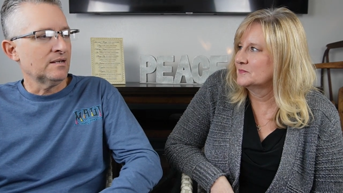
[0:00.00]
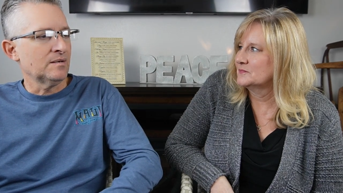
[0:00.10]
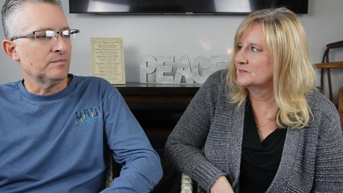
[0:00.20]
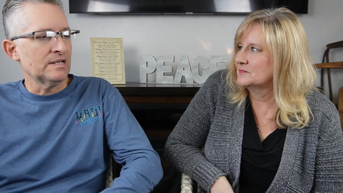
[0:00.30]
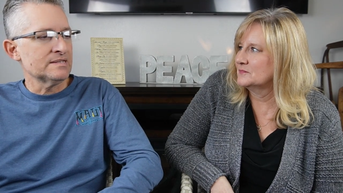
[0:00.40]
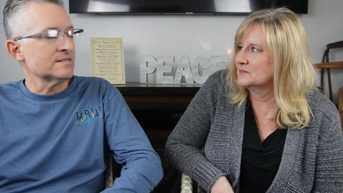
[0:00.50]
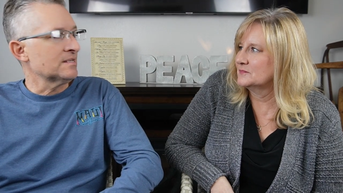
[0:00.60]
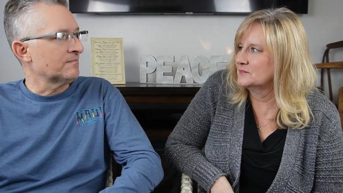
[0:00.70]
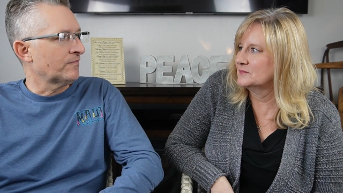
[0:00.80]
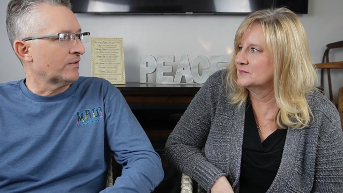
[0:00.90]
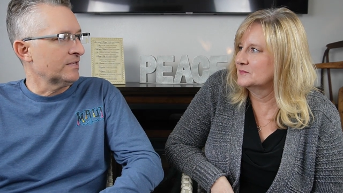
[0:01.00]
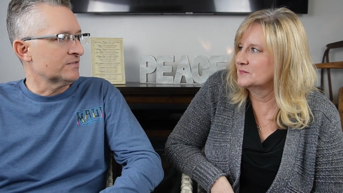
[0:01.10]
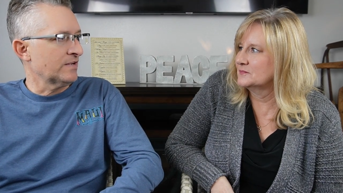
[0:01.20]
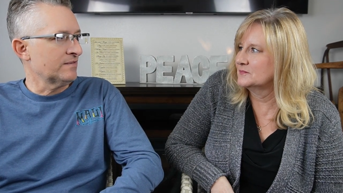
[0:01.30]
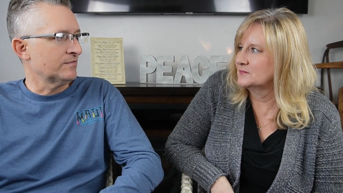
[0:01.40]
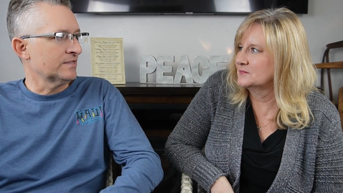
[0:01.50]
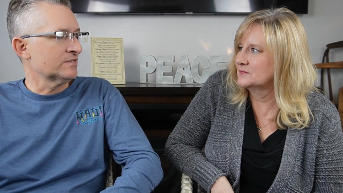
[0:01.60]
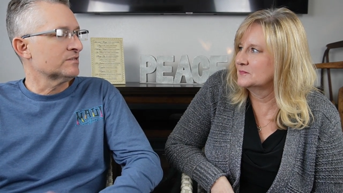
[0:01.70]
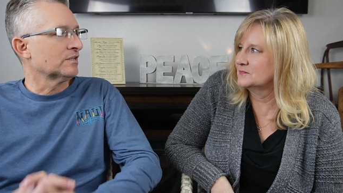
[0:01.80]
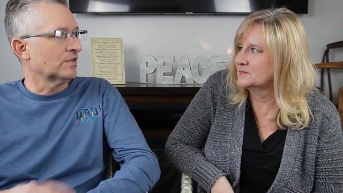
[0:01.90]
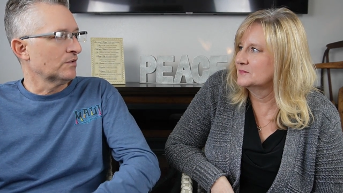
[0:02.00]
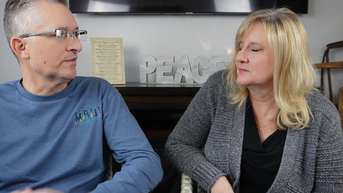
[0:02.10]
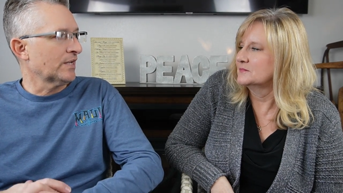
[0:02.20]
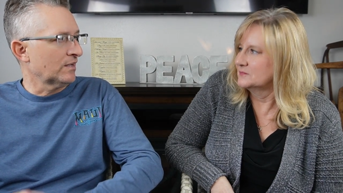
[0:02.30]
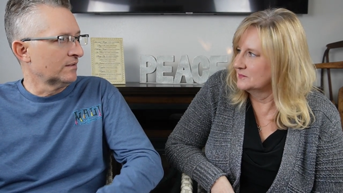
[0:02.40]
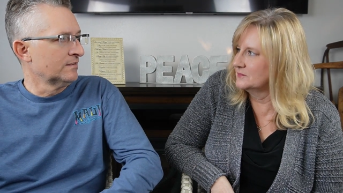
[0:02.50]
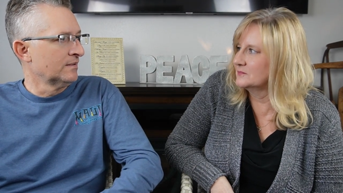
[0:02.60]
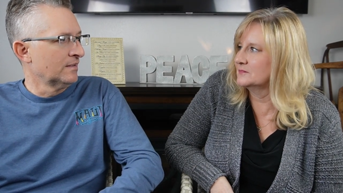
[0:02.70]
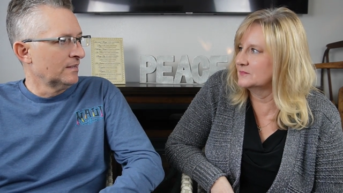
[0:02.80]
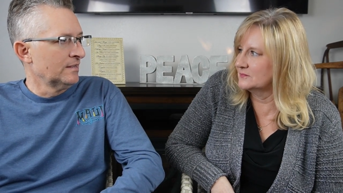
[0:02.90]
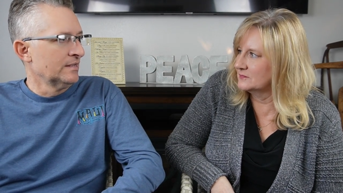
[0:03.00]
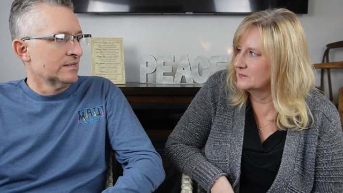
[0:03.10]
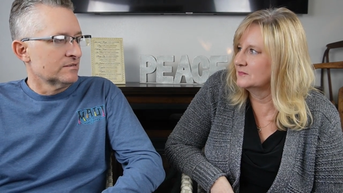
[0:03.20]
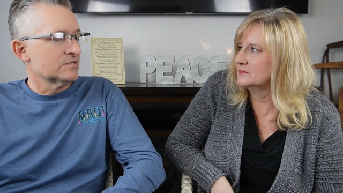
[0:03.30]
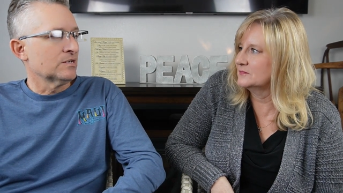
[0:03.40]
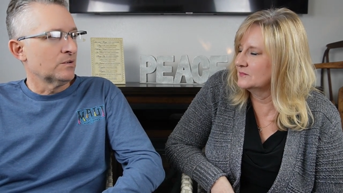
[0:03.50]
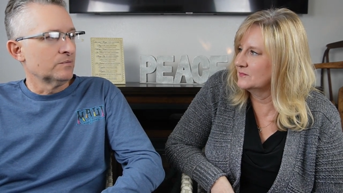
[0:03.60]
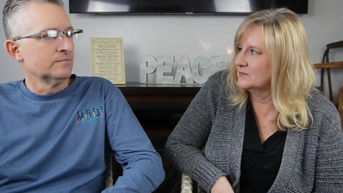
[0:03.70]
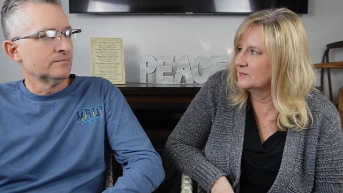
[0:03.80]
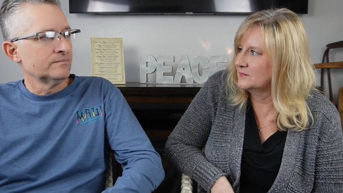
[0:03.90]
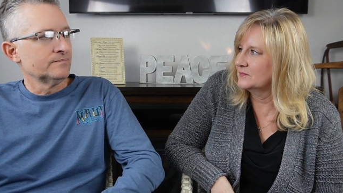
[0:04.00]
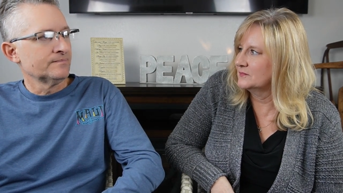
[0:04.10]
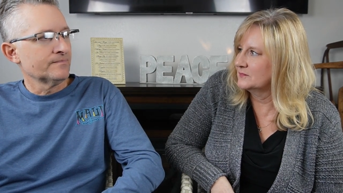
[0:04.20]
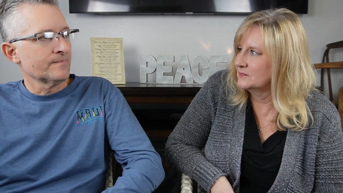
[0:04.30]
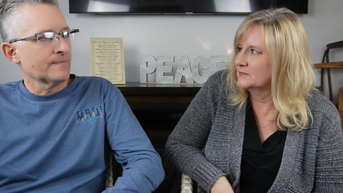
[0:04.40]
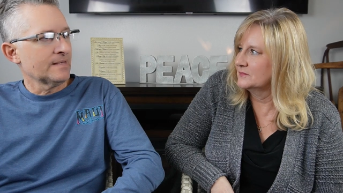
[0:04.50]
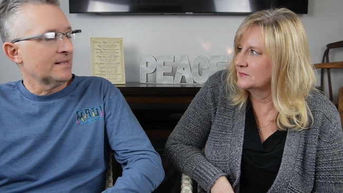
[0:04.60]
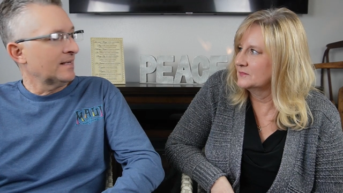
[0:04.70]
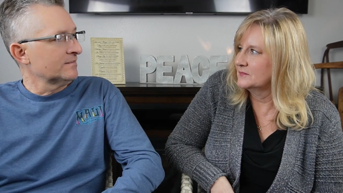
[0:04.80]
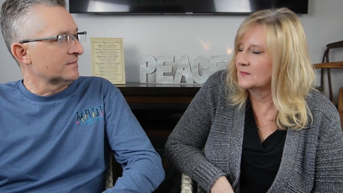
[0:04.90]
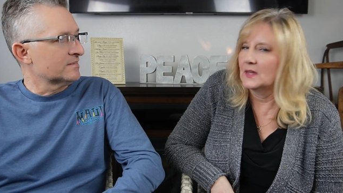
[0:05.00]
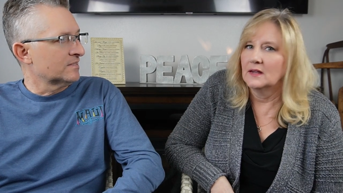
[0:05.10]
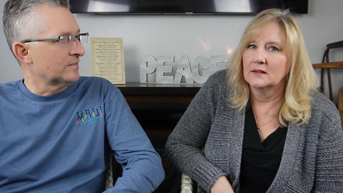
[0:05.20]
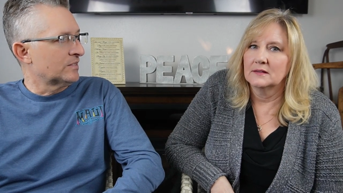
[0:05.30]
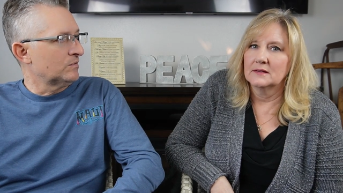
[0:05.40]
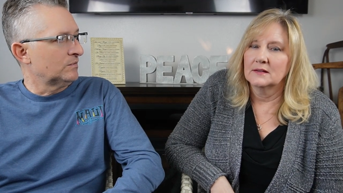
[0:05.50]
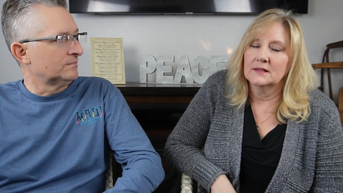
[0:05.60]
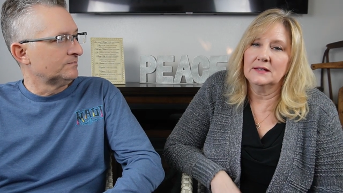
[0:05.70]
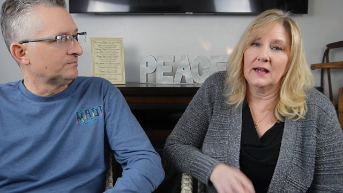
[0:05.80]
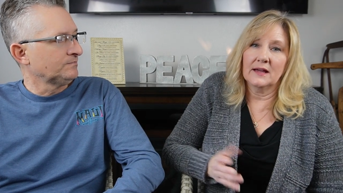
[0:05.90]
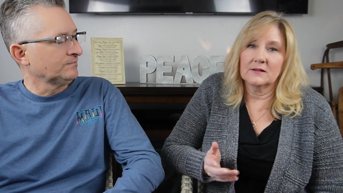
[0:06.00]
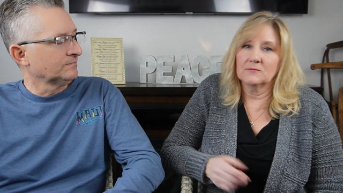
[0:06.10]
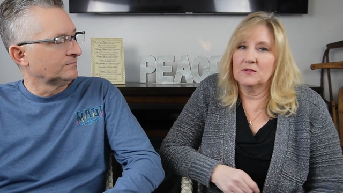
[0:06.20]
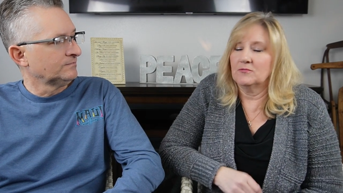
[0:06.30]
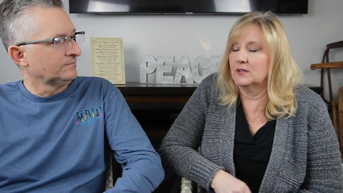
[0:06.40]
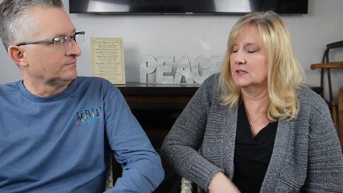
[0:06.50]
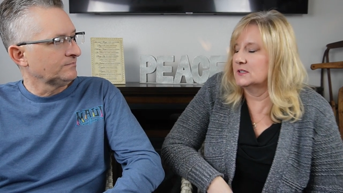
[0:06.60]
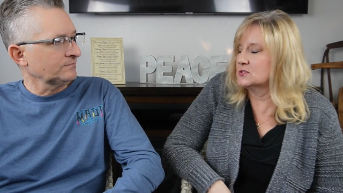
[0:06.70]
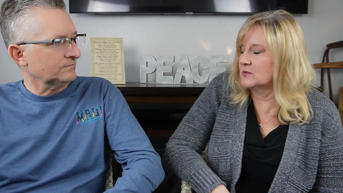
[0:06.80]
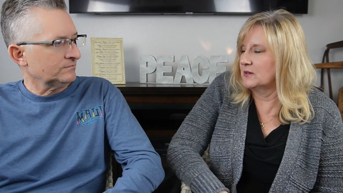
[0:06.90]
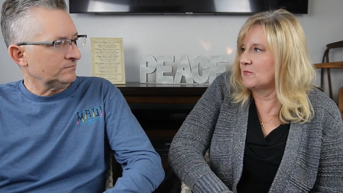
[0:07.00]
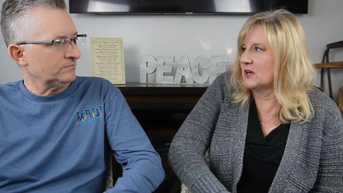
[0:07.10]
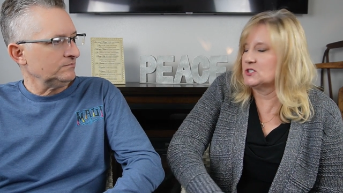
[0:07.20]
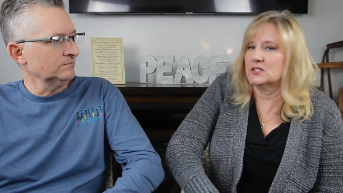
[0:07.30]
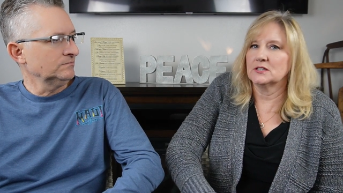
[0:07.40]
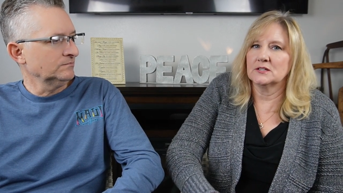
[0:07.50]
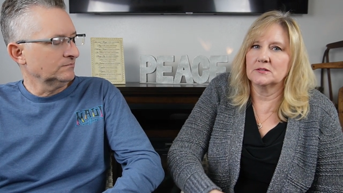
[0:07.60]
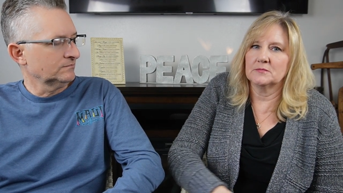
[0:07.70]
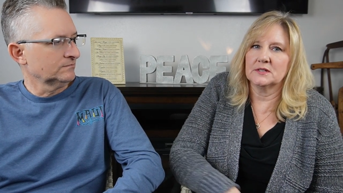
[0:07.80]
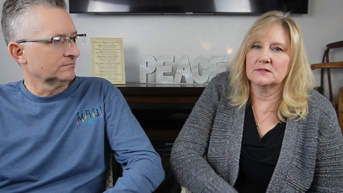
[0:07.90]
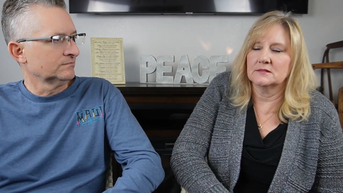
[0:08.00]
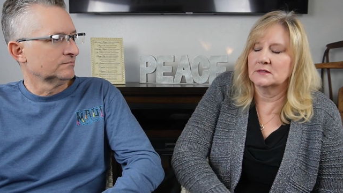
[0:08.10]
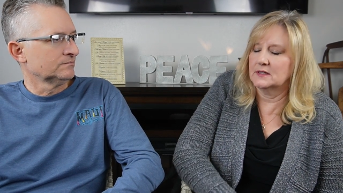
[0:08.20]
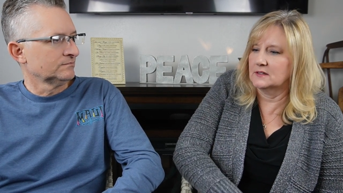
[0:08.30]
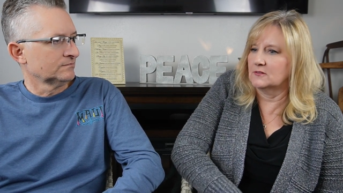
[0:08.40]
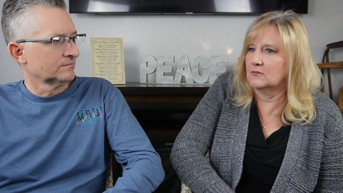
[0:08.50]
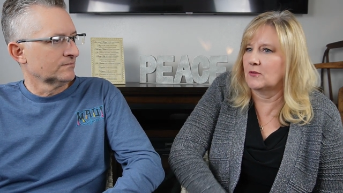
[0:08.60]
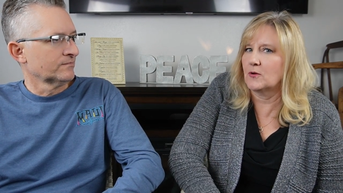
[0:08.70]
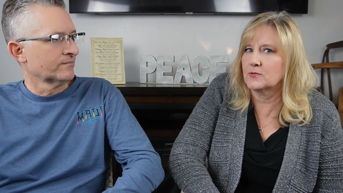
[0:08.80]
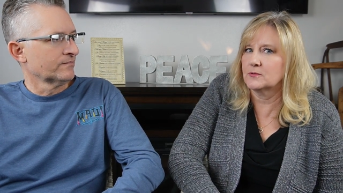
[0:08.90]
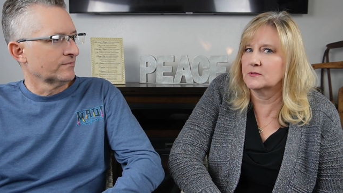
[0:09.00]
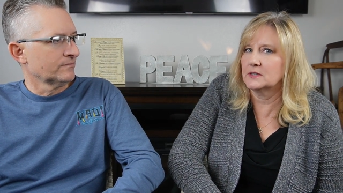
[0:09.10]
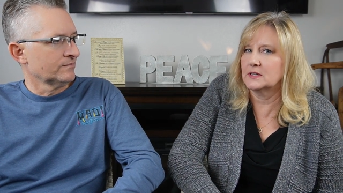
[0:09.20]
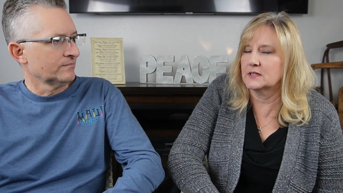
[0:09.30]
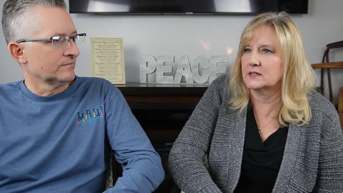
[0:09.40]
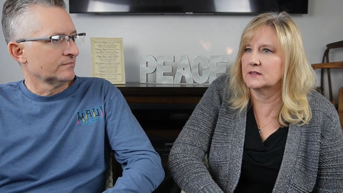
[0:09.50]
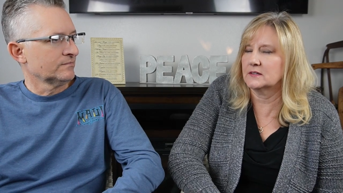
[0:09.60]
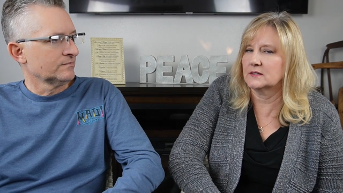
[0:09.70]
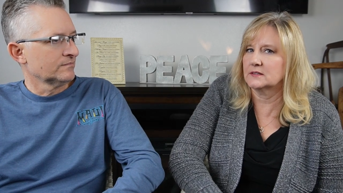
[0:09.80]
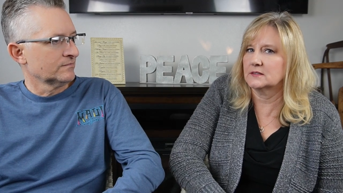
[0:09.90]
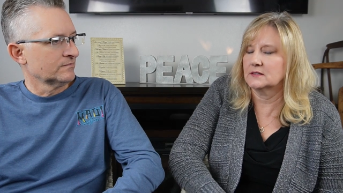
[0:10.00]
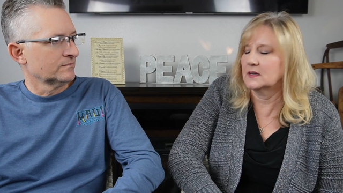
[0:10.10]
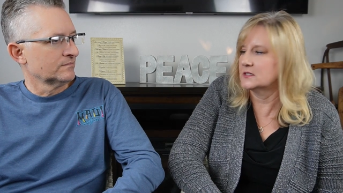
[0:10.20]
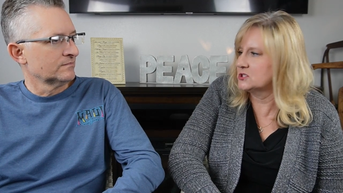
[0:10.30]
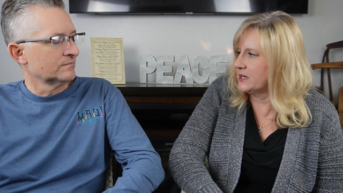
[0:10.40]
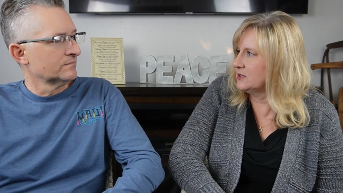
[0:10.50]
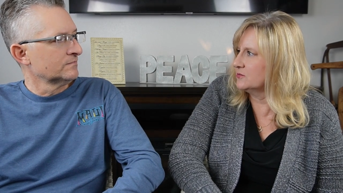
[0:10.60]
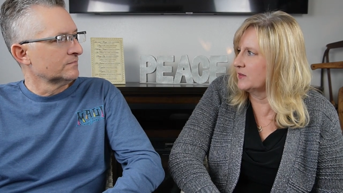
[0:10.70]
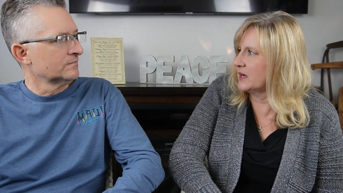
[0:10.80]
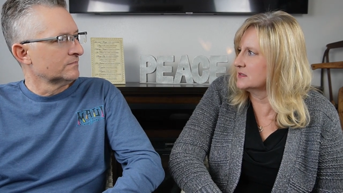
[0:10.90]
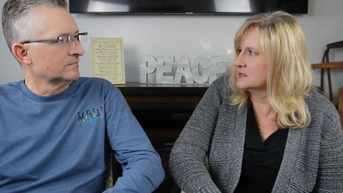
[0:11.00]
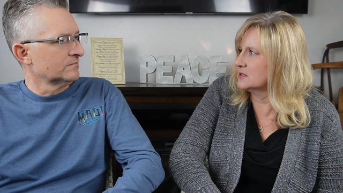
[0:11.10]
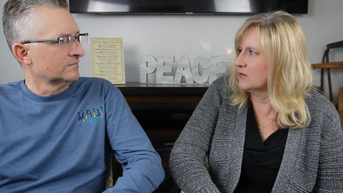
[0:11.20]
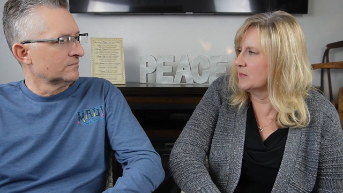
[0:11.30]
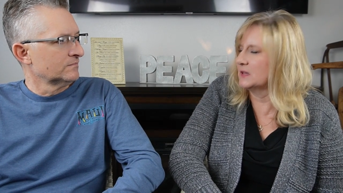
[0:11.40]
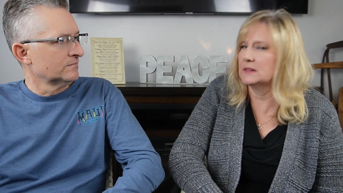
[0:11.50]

Speaker 1: uh, blesses him for his faithfulness to go there. Mm-hmm. So yeah, it's going to be cool.
Speaker 2: Yeah, we've really enjoyed watching him and, and grow through the year. And uh, Jay, you've gotten to know him a